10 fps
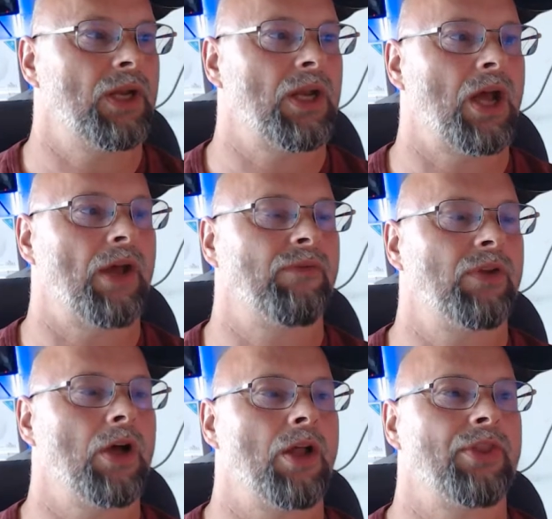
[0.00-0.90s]
I've
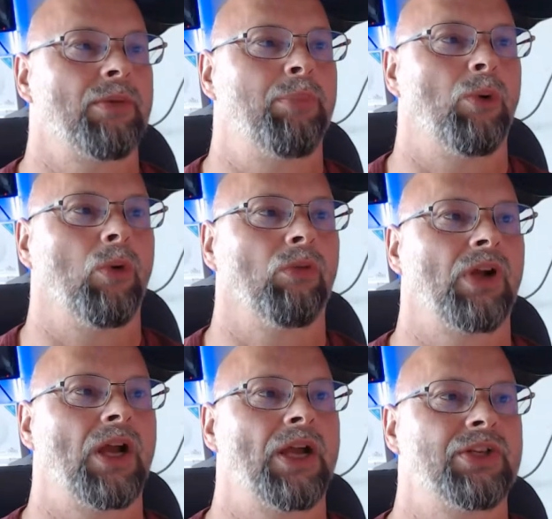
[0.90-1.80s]
got the bolt
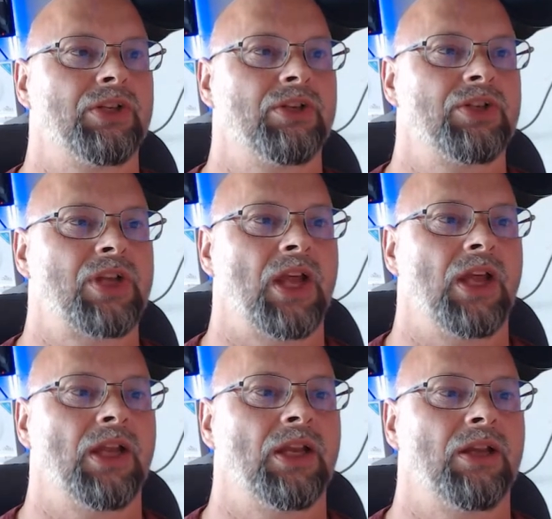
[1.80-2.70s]
risers
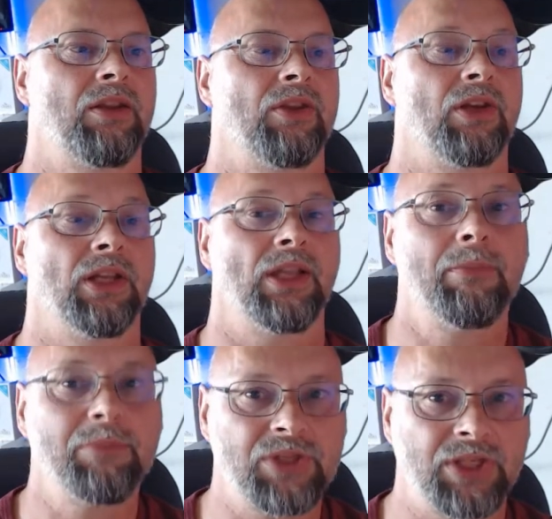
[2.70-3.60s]
and the
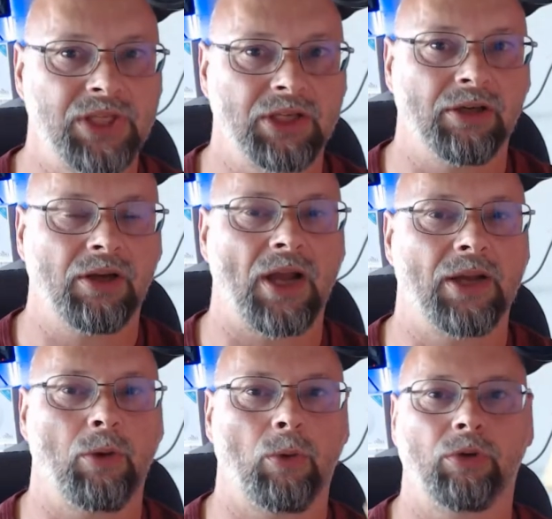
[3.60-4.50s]
limbs here. I
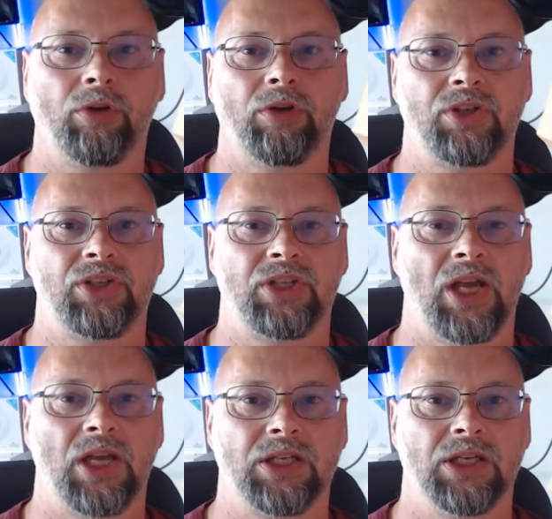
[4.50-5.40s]
ordered a
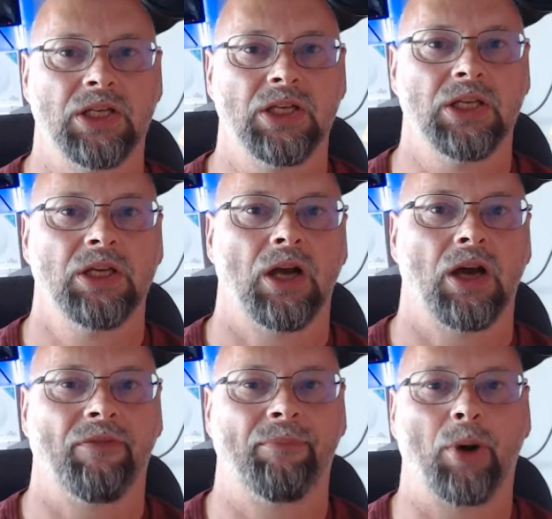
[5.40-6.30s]
set
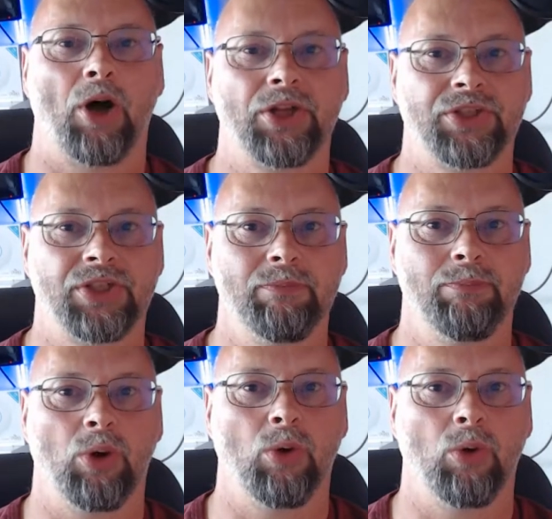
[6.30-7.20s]
of Boston
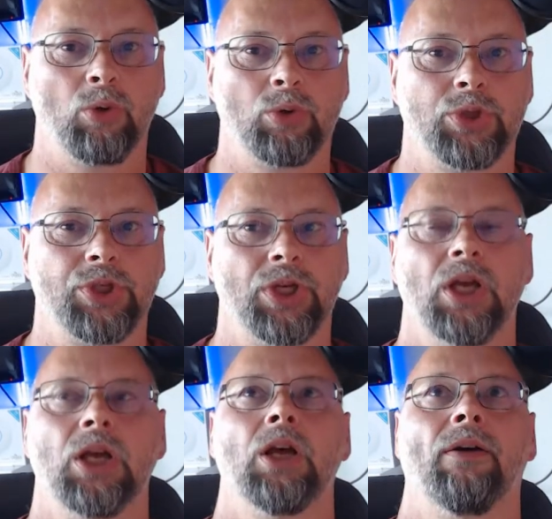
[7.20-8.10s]
Bowes
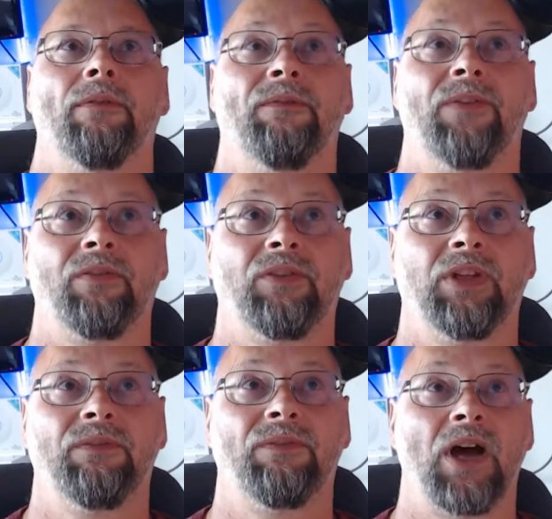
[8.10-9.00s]

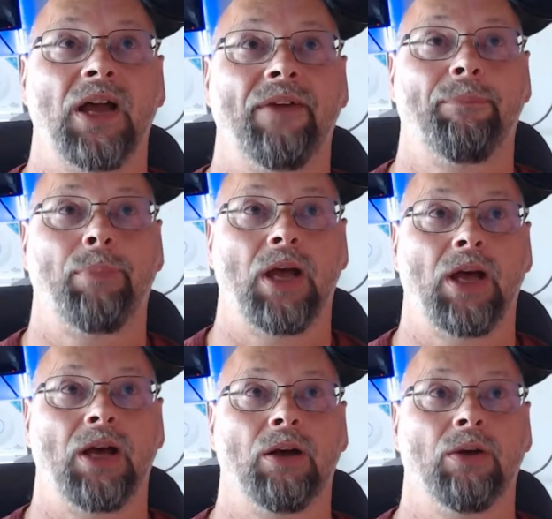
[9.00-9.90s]

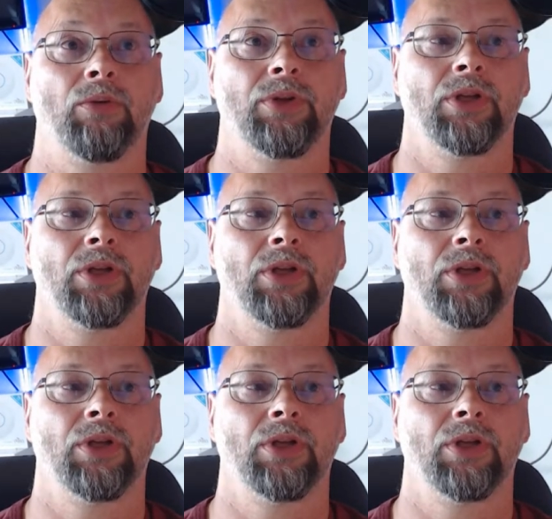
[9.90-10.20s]
55-pound